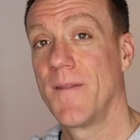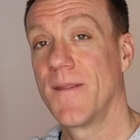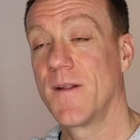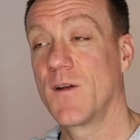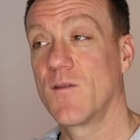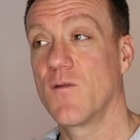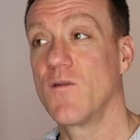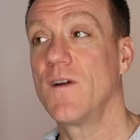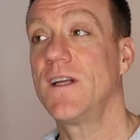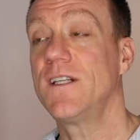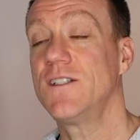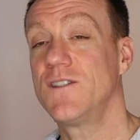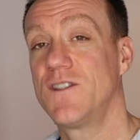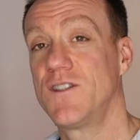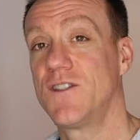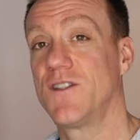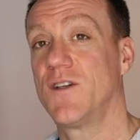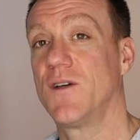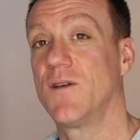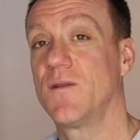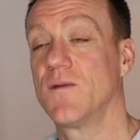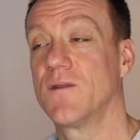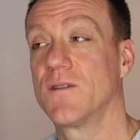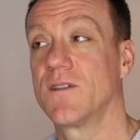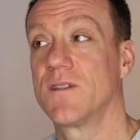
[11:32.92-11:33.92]
green
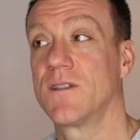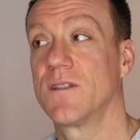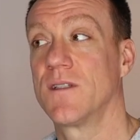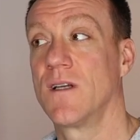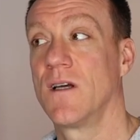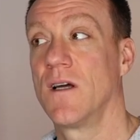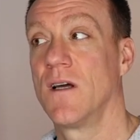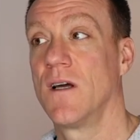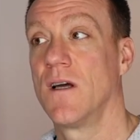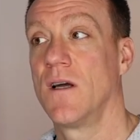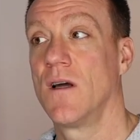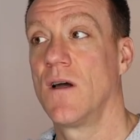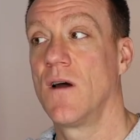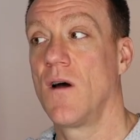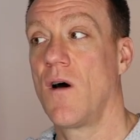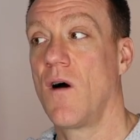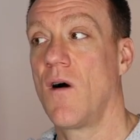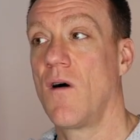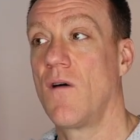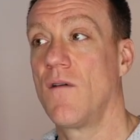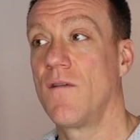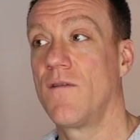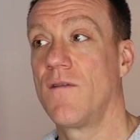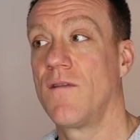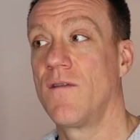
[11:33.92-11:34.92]
shoots
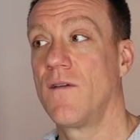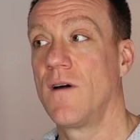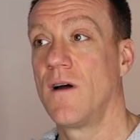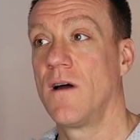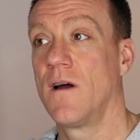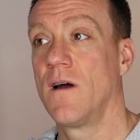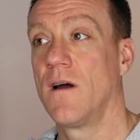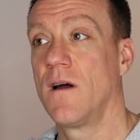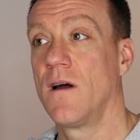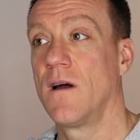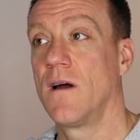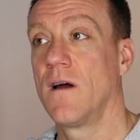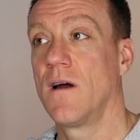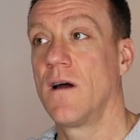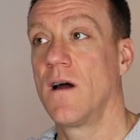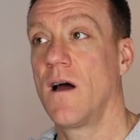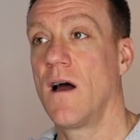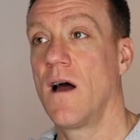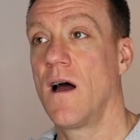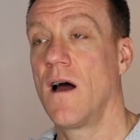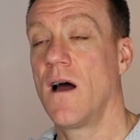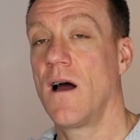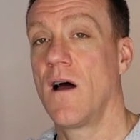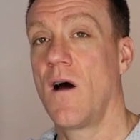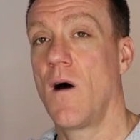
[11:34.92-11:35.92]
of
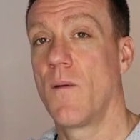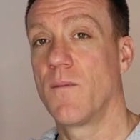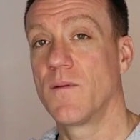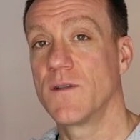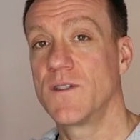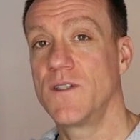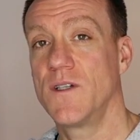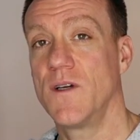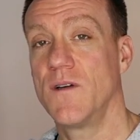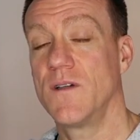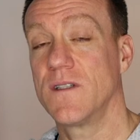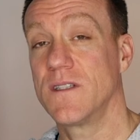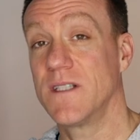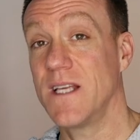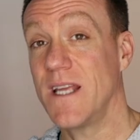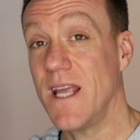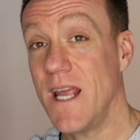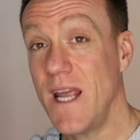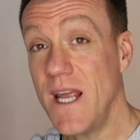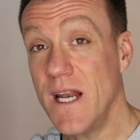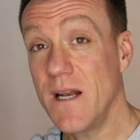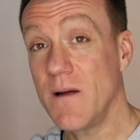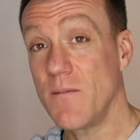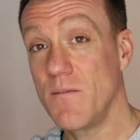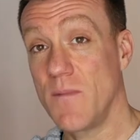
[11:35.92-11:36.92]
opportunity
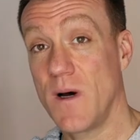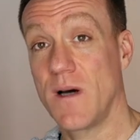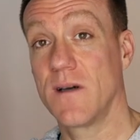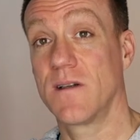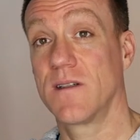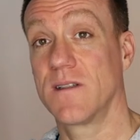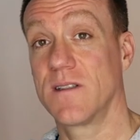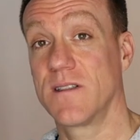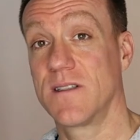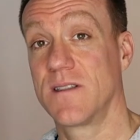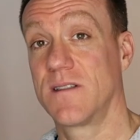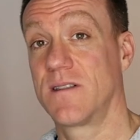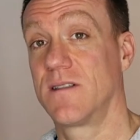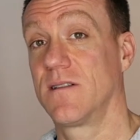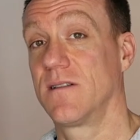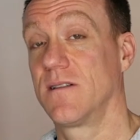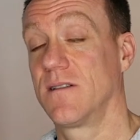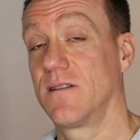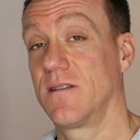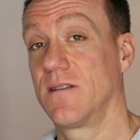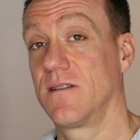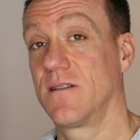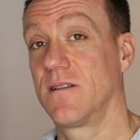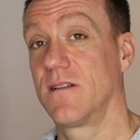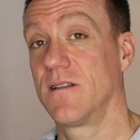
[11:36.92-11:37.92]
in amongst
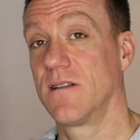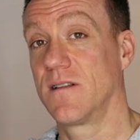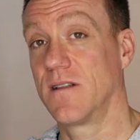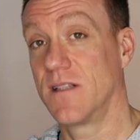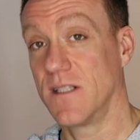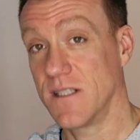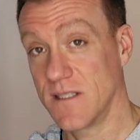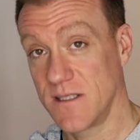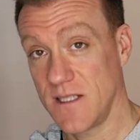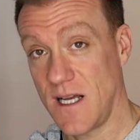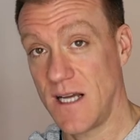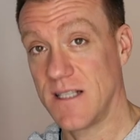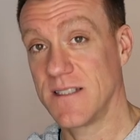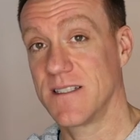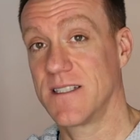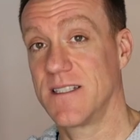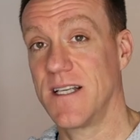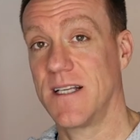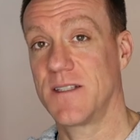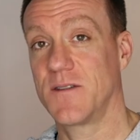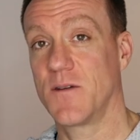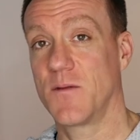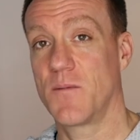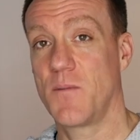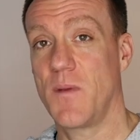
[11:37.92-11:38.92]
this
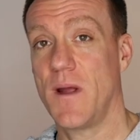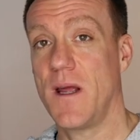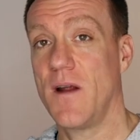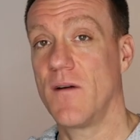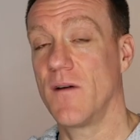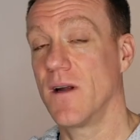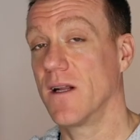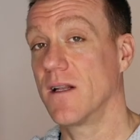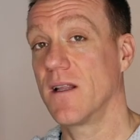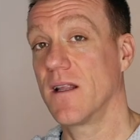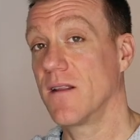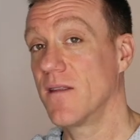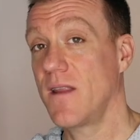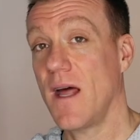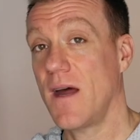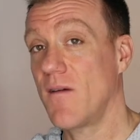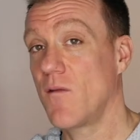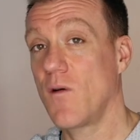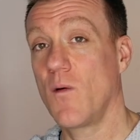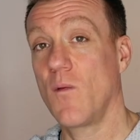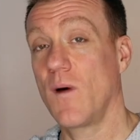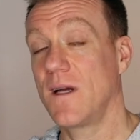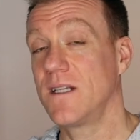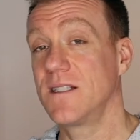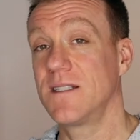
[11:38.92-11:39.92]
unsettled period.
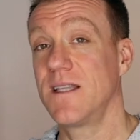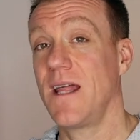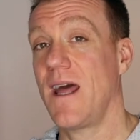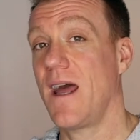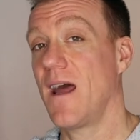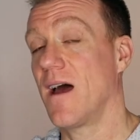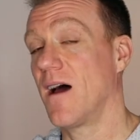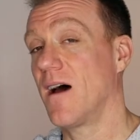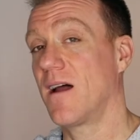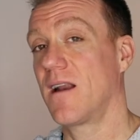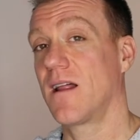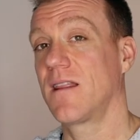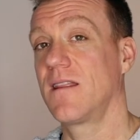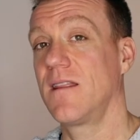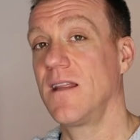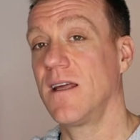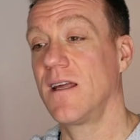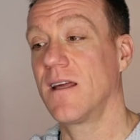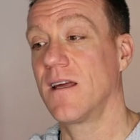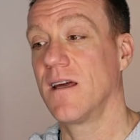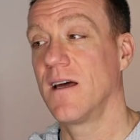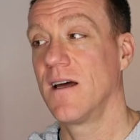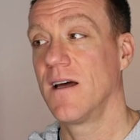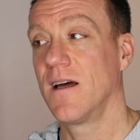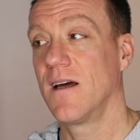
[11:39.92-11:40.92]
They're always there. And I
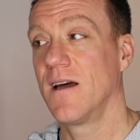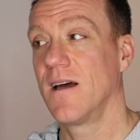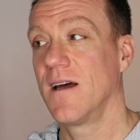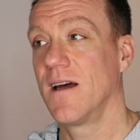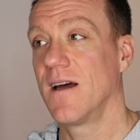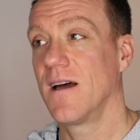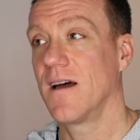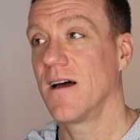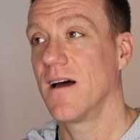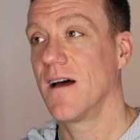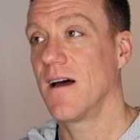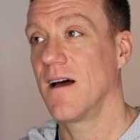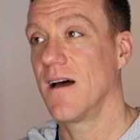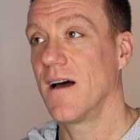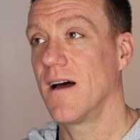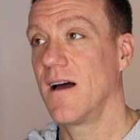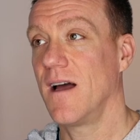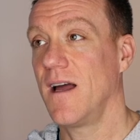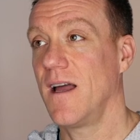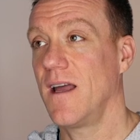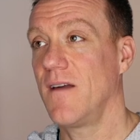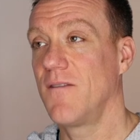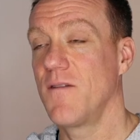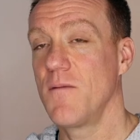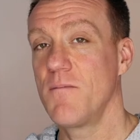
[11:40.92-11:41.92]
think
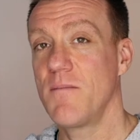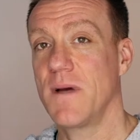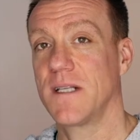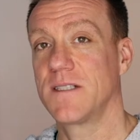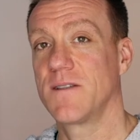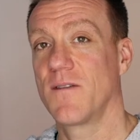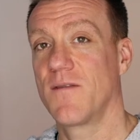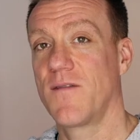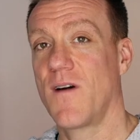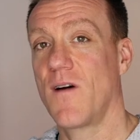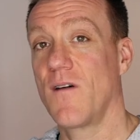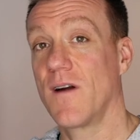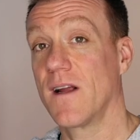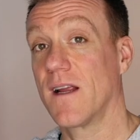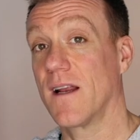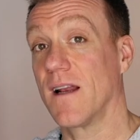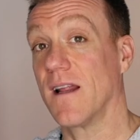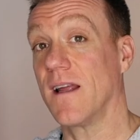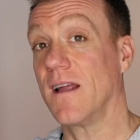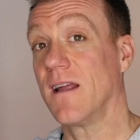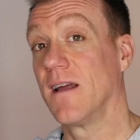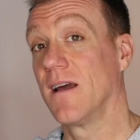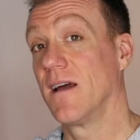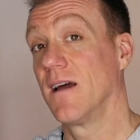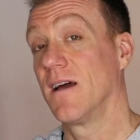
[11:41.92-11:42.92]
even
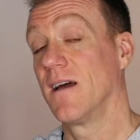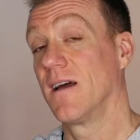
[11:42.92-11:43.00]
metaphorically,